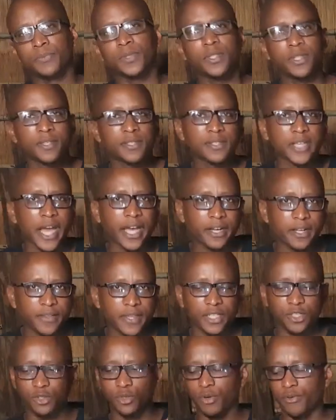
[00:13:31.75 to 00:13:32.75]
the cider
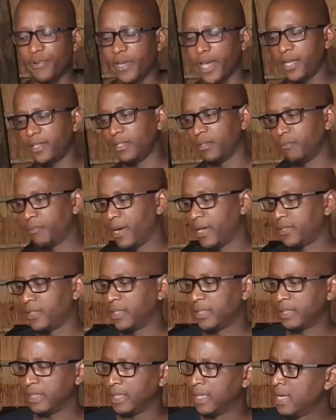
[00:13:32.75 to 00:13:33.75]
that you're creating,
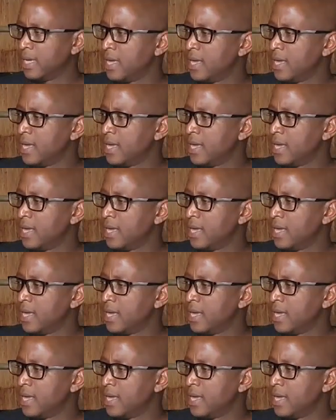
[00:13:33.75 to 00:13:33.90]
basically.